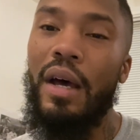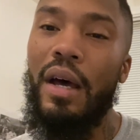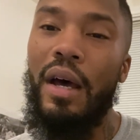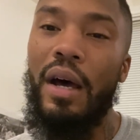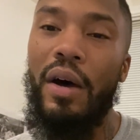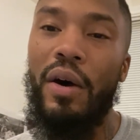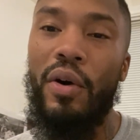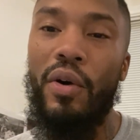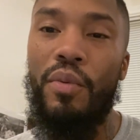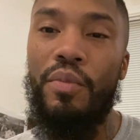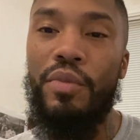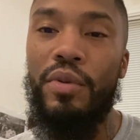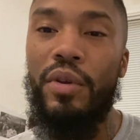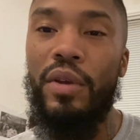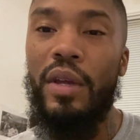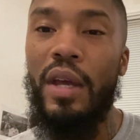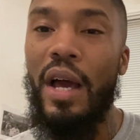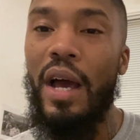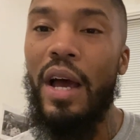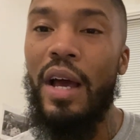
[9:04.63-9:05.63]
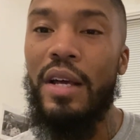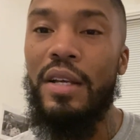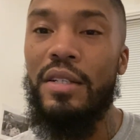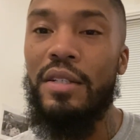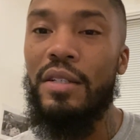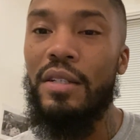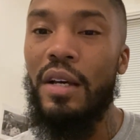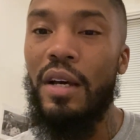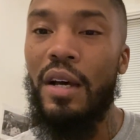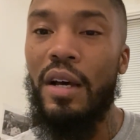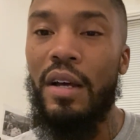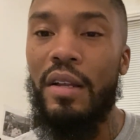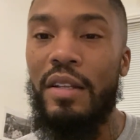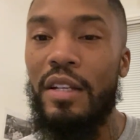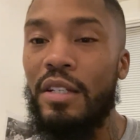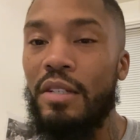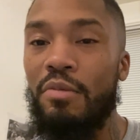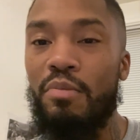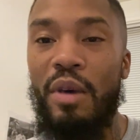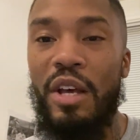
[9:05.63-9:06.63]
I hope you guys,
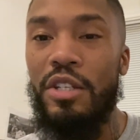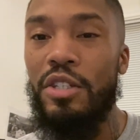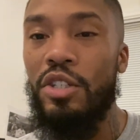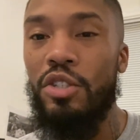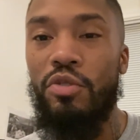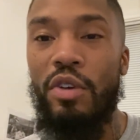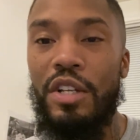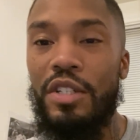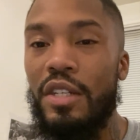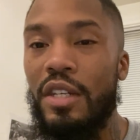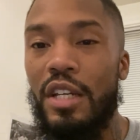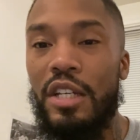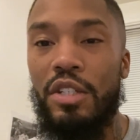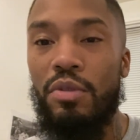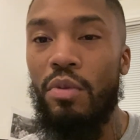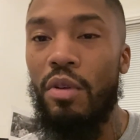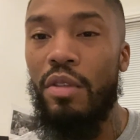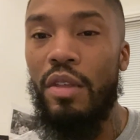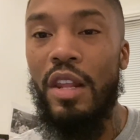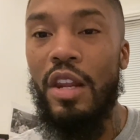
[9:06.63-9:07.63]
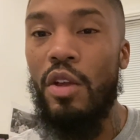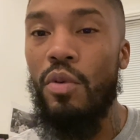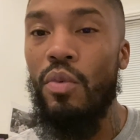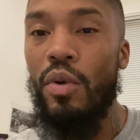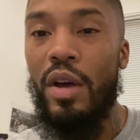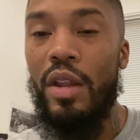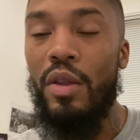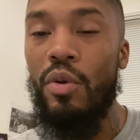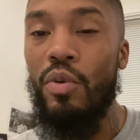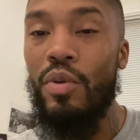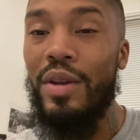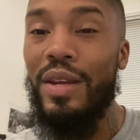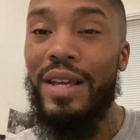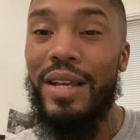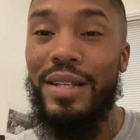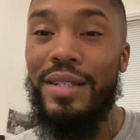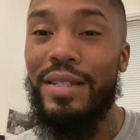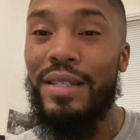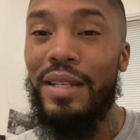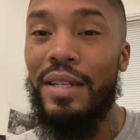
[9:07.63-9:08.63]
this message resonates with anyone who
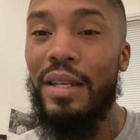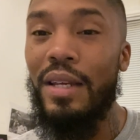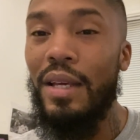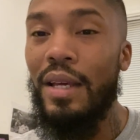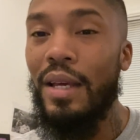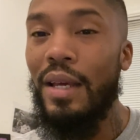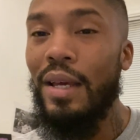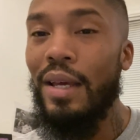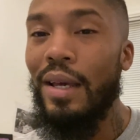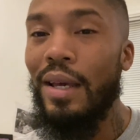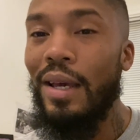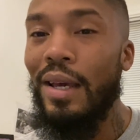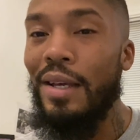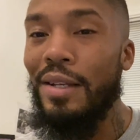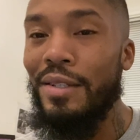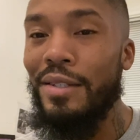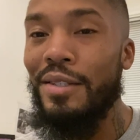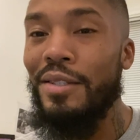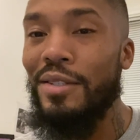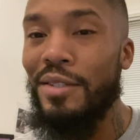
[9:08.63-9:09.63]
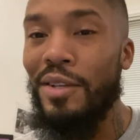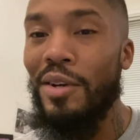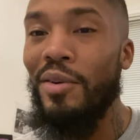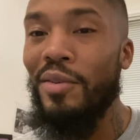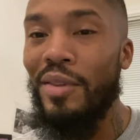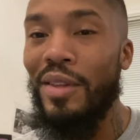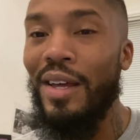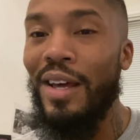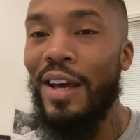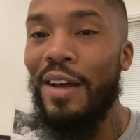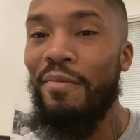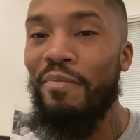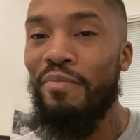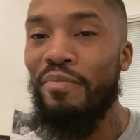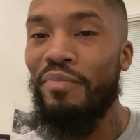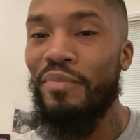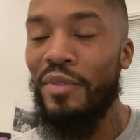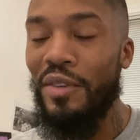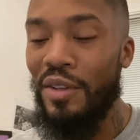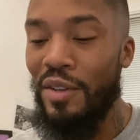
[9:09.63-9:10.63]
needs it. And just know that,
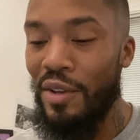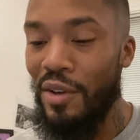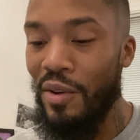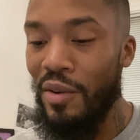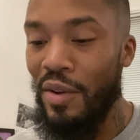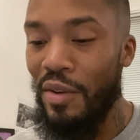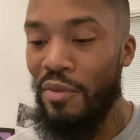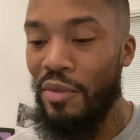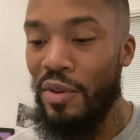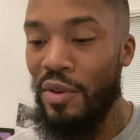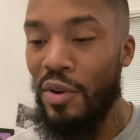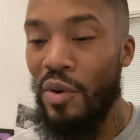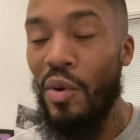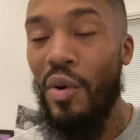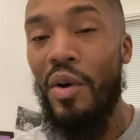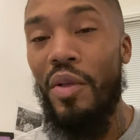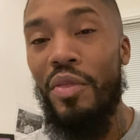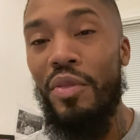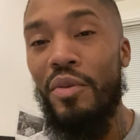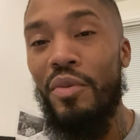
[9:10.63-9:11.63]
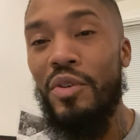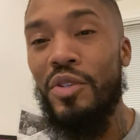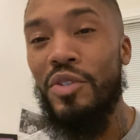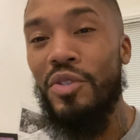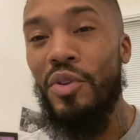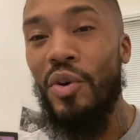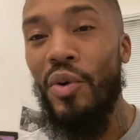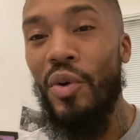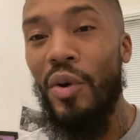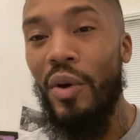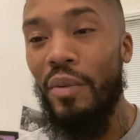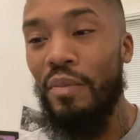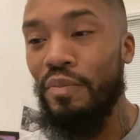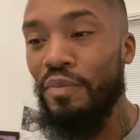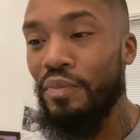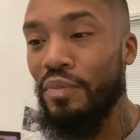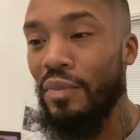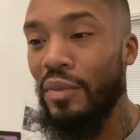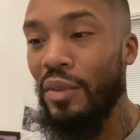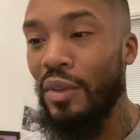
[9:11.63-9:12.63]
you know, if you're going through a storm,
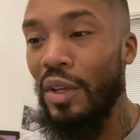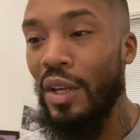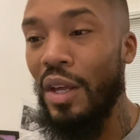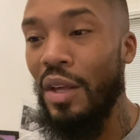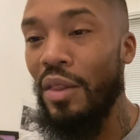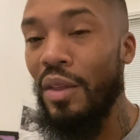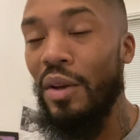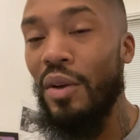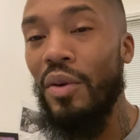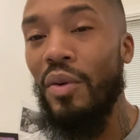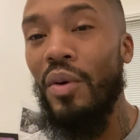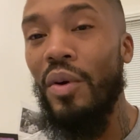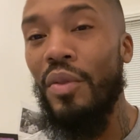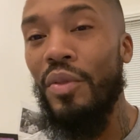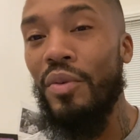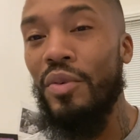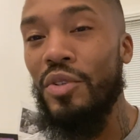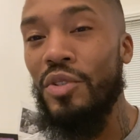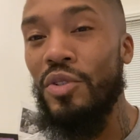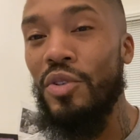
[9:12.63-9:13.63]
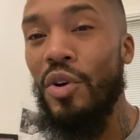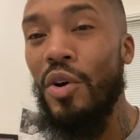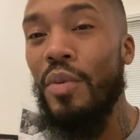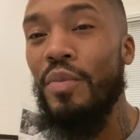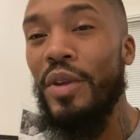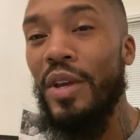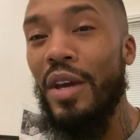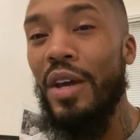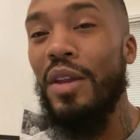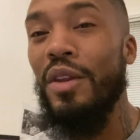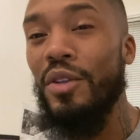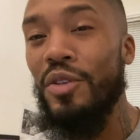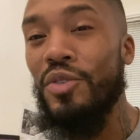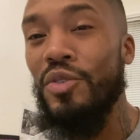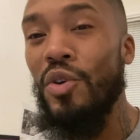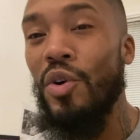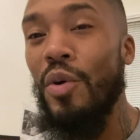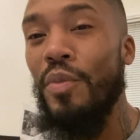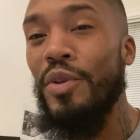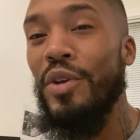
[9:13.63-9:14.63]
you're either going through a storm, you're in the
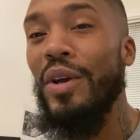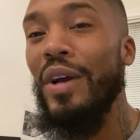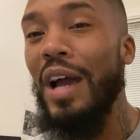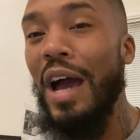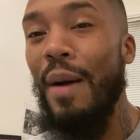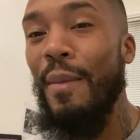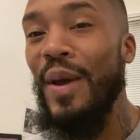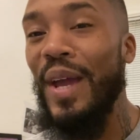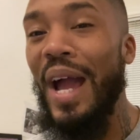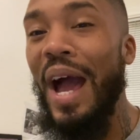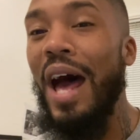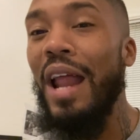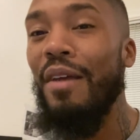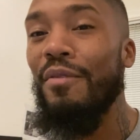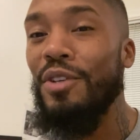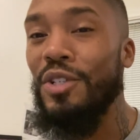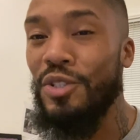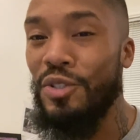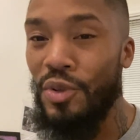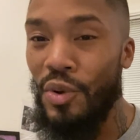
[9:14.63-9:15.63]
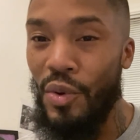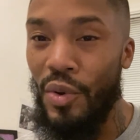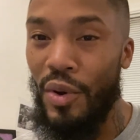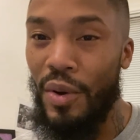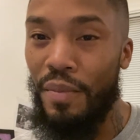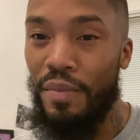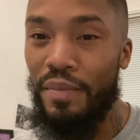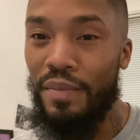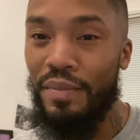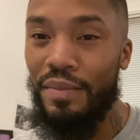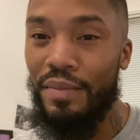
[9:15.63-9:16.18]
storm, you're coming out of a storm.